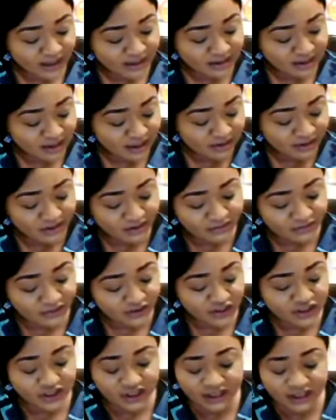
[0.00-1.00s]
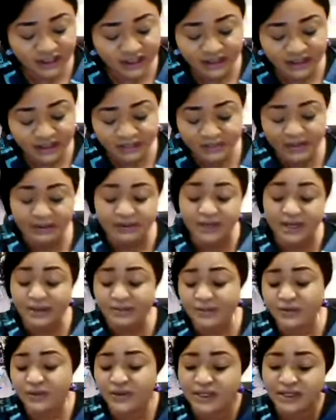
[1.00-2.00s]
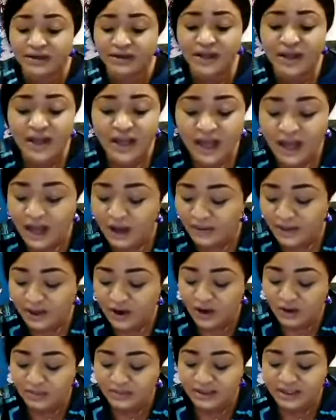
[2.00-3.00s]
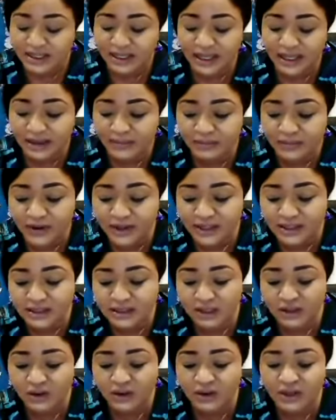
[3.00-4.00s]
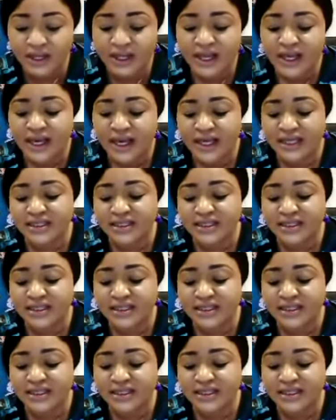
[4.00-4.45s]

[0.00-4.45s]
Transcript: Is it another version in my book? Let me read it how it comes here. Praise the Lord.